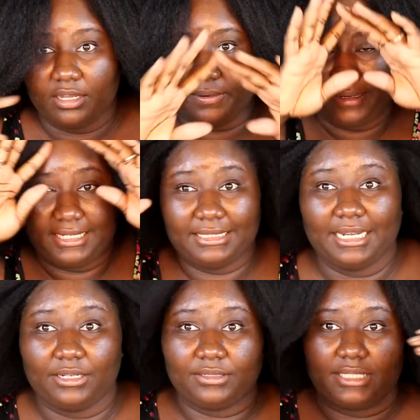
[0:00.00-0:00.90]
All right,
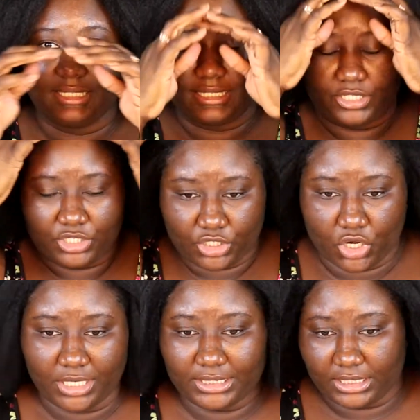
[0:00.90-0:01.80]
now to
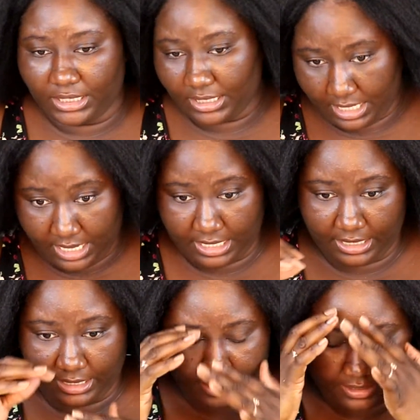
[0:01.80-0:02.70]
start
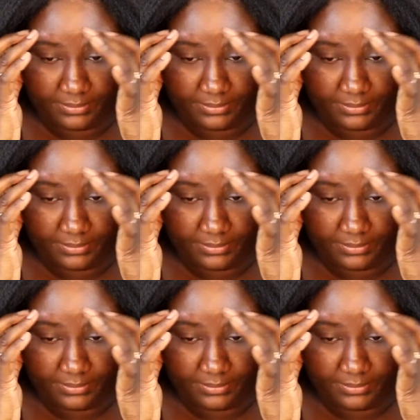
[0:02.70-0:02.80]
cutting.